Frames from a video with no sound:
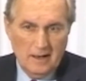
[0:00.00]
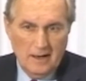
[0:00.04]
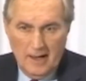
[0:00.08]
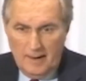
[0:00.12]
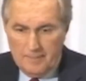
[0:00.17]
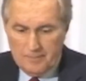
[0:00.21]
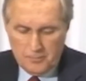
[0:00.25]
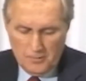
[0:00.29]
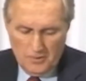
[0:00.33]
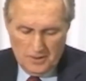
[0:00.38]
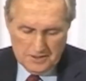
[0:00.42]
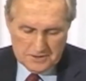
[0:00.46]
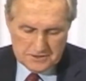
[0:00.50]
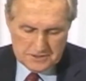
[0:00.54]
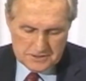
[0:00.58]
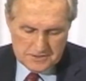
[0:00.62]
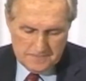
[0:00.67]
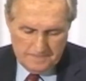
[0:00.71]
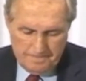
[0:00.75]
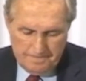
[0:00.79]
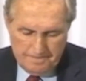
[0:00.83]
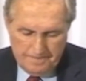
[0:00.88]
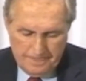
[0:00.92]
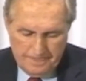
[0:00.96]

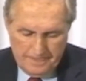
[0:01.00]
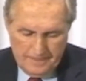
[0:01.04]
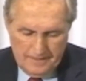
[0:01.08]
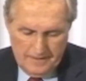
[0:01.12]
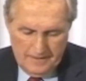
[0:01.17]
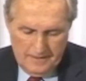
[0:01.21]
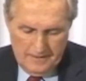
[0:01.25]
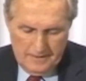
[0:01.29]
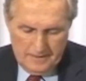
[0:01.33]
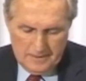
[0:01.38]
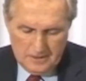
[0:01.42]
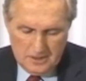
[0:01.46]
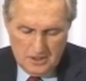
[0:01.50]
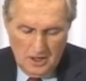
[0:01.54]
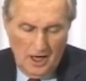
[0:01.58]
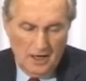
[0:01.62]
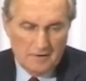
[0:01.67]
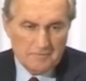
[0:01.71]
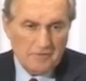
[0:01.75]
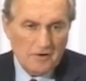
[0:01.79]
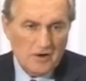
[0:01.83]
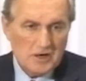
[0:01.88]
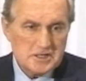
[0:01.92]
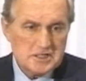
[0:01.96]
upwards.
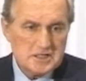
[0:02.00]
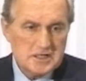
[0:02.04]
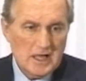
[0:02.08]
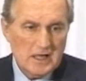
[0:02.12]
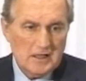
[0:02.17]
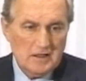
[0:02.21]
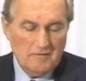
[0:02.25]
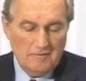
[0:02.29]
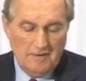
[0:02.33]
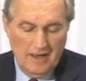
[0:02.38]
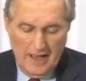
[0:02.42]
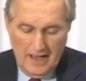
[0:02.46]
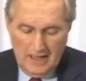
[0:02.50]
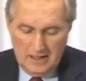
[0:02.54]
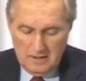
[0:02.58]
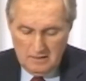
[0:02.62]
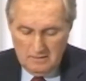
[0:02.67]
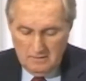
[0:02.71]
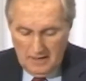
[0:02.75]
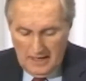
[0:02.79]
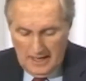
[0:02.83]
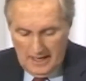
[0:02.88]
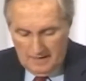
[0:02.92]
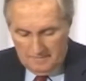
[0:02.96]
Conversely, the
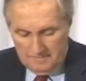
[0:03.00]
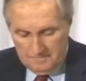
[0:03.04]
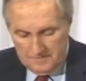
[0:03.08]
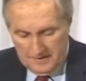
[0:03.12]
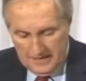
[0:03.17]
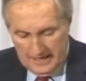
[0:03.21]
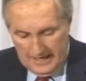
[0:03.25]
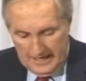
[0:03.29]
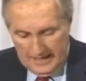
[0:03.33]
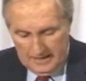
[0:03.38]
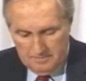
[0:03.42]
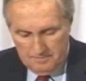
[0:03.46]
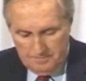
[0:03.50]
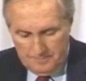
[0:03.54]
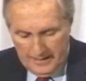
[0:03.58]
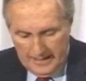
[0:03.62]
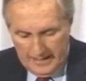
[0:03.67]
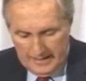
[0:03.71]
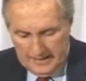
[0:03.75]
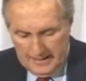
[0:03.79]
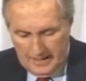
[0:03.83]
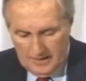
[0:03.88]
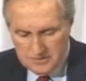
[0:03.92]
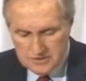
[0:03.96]
value of
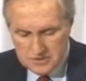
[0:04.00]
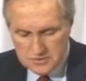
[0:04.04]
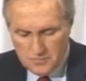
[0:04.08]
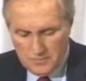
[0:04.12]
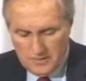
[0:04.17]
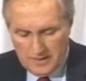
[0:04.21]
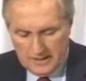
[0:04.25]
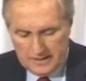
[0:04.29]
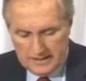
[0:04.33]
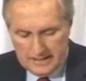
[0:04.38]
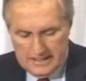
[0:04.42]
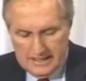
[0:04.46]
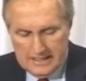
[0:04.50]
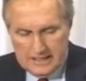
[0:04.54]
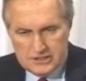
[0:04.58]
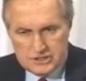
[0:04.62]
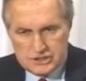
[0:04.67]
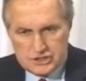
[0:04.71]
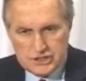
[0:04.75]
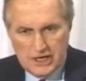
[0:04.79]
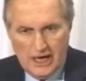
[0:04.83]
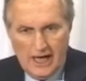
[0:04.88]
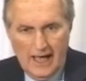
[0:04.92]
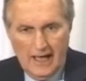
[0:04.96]
unpaid housework,
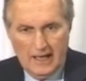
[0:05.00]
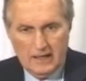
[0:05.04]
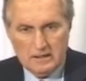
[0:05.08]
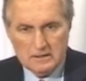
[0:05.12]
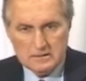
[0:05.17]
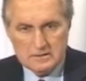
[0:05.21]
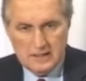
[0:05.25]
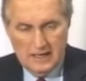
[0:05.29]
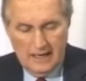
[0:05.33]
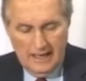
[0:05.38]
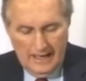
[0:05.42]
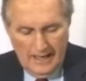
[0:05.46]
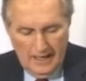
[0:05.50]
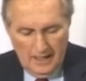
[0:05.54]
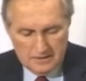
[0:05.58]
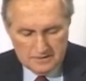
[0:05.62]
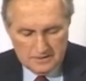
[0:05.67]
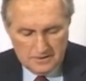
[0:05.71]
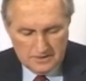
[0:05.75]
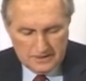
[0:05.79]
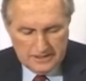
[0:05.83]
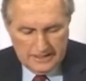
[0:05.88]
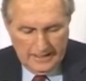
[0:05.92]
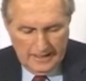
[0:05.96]
child,
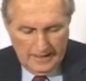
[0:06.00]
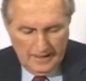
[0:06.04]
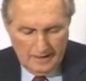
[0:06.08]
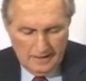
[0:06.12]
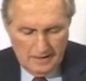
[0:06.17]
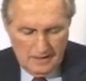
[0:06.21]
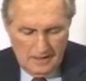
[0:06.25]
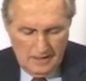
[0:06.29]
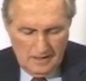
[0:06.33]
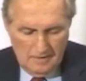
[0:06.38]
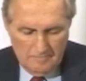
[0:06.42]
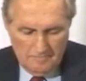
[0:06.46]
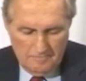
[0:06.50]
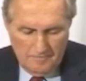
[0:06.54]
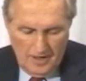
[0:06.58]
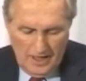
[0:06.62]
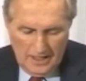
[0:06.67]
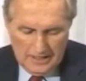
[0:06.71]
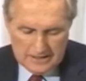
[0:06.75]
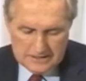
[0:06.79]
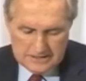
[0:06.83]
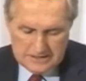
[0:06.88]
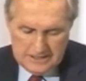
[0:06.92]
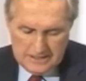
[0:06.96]
elder care,
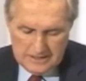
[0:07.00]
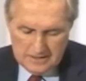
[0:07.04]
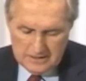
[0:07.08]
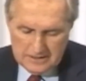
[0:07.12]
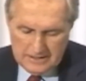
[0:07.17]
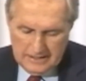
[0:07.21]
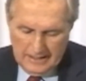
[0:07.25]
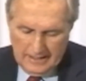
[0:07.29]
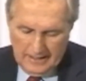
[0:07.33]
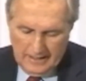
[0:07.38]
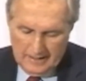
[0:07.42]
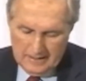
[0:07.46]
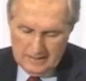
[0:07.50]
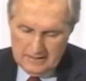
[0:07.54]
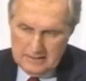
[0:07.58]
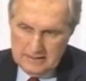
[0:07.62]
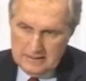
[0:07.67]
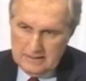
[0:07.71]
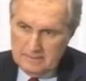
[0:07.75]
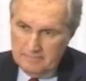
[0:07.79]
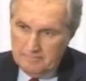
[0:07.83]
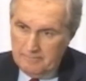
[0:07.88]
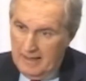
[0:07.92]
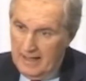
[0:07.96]
volunteer care,
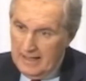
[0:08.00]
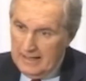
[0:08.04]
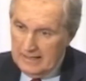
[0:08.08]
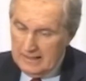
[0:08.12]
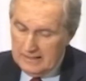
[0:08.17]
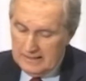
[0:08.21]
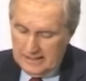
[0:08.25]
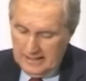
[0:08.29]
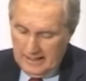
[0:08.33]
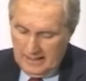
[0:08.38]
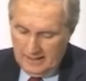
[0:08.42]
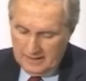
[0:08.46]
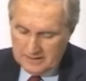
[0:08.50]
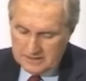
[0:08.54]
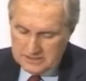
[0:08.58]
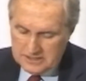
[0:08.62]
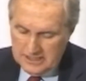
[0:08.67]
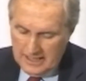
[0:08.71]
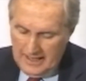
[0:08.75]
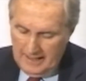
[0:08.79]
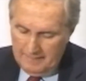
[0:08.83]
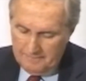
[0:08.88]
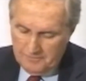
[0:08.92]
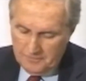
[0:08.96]
Medicare,
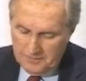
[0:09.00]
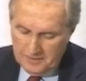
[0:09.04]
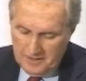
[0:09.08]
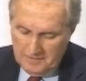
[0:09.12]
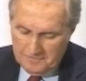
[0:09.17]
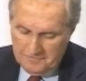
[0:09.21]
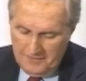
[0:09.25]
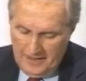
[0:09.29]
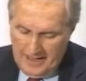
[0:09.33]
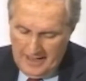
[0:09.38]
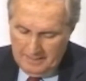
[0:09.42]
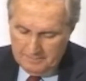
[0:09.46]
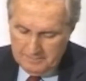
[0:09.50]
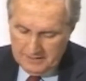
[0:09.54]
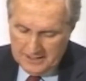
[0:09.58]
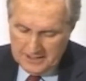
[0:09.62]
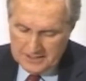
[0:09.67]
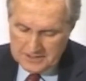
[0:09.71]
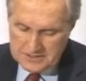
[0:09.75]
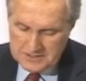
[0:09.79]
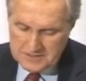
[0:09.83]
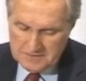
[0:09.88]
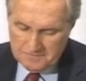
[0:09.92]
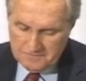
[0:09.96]
time with our
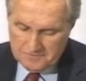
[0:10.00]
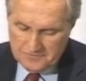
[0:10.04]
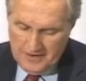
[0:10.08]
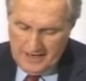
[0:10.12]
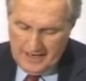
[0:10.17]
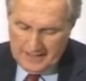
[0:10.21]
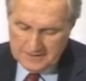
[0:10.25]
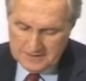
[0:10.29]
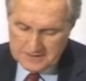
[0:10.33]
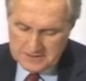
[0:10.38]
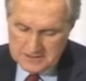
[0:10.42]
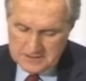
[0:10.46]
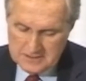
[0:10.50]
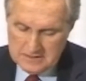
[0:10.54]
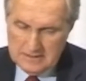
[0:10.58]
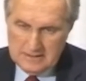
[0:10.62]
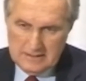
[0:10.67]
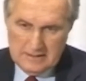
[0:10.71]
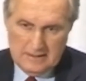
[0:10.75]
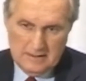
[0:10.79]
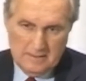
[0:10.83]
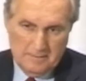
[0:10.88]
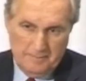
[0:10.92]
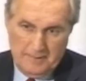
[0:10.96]
families and friends,
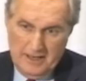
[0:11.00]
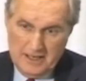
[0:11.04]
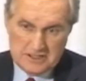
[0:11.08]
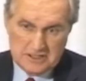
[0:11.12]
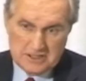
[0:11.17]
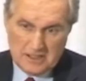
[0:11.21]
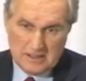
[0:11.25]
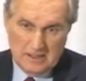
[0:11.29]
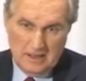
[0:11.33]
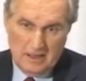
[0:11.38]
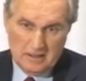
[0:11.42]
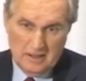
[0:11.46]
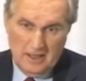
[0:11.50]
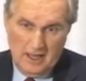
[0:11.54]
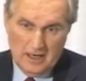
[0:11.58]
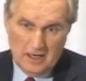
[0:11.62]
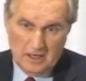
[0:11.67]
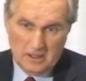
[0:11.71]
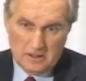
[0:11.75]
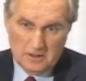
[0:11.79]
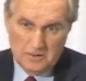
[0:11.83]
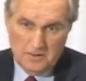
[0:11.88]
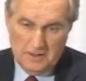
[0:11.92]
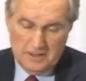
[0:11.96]
basically are not
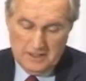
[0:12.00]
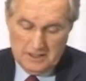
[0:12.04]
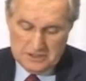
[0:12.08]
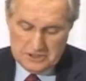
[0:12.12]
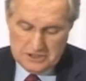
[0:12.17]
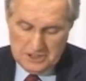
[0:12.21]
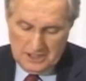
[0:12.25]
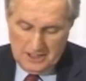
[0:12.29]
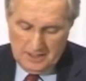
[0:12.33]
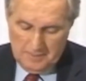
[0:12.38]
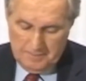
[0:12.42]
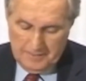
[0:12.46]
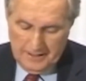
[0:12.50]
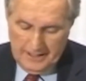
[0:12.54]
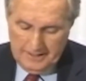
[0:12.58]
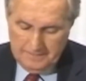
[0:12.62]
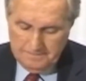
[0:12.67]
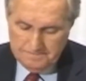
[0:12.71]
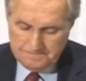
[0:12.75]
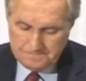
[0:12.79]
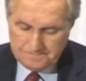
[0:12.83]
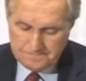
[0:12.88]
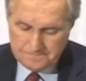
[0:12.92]
included in the GDP